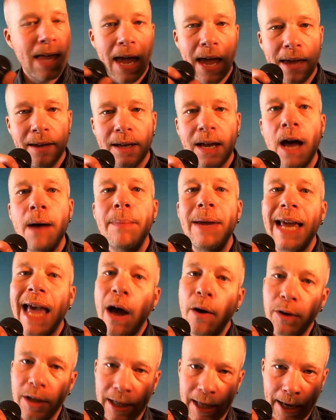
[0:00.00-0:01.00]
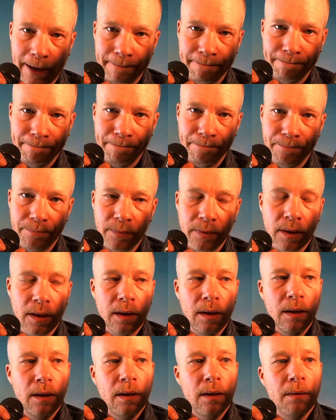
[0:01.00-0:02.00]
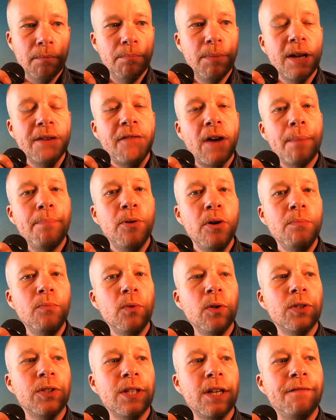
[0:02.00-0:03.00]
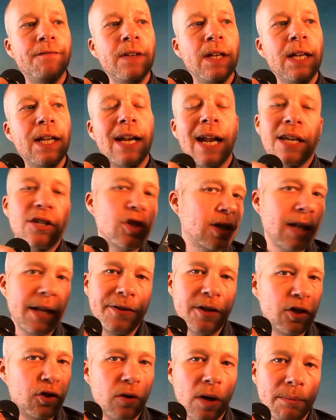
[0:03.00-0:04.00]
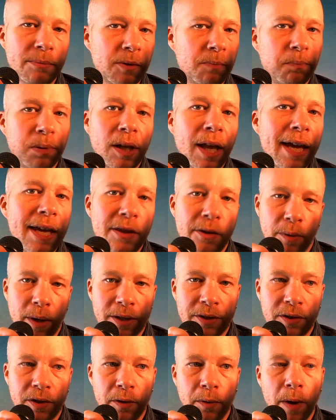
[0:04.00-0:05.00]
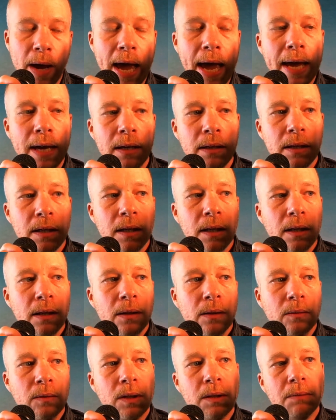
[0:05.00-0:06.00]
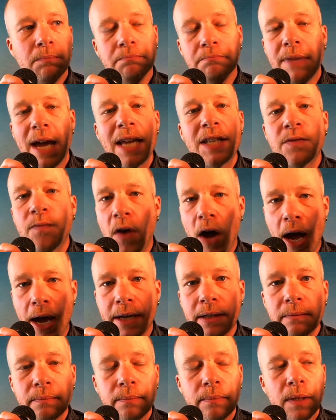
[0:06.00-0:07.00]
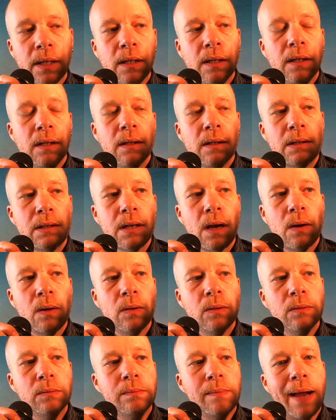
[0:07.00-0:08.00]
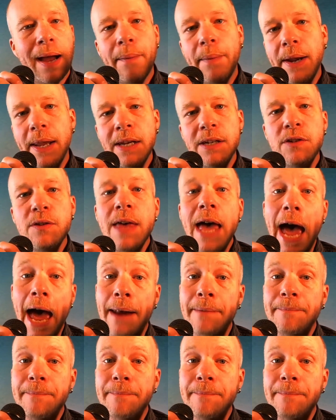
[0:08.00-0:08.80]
coming out again. But if I put more stuff in and I just let the drums play the rest of the way, well, that's fine. So how about I do that?